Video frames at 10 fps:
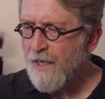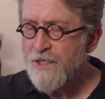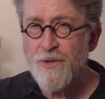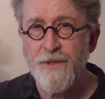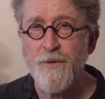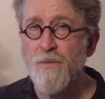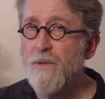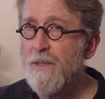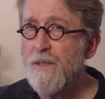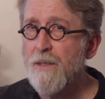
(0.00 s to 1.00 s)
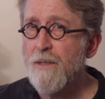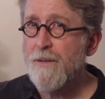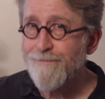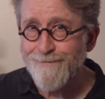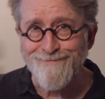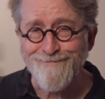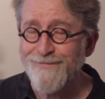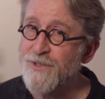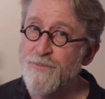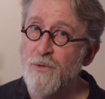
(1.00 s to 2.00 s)
So if you would,
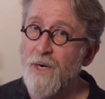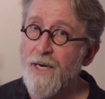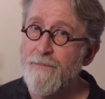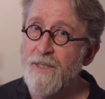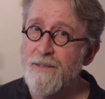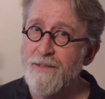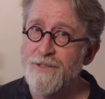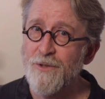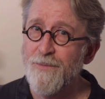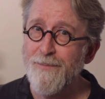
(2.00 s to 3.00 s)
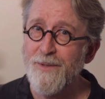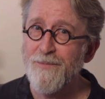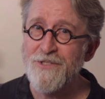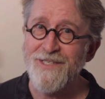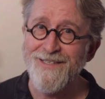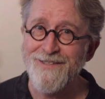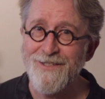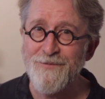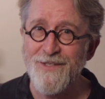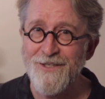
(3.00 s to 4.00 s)
subscribe, as so many people say at
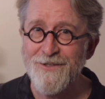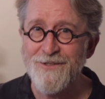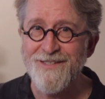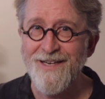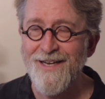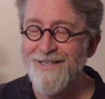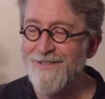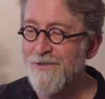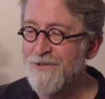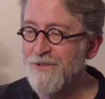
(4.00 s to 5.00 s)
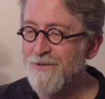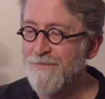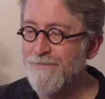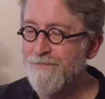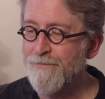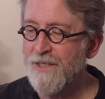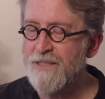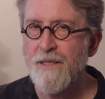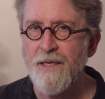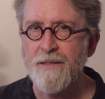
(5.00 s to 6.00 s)
these videos, and also press
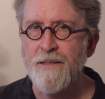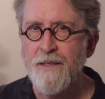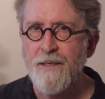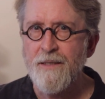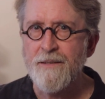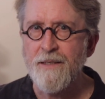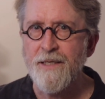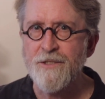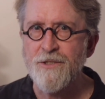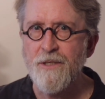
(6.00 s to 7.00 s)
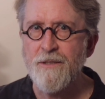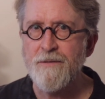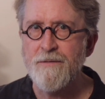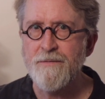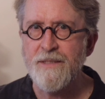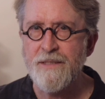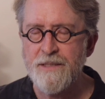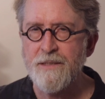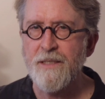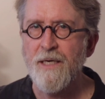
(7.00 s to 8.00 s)
a like to let us know that
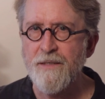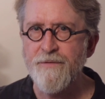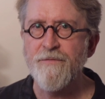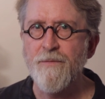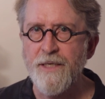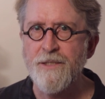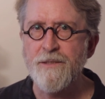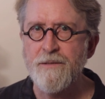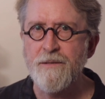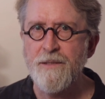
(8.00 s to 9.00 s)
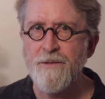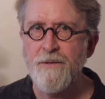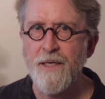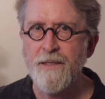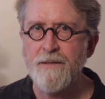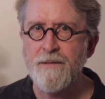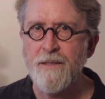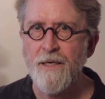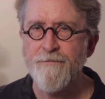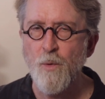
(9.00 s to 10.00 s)
this is the kind of information that you'd like
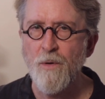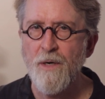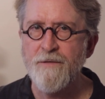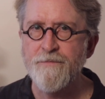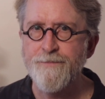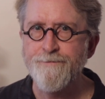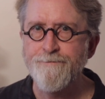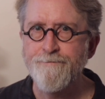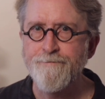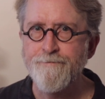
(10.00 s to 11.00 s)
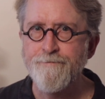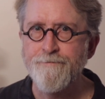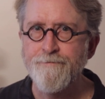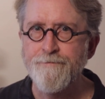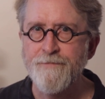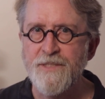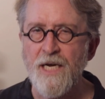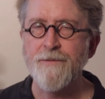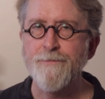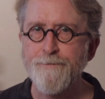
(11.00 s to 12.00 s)
to have more of. Talk.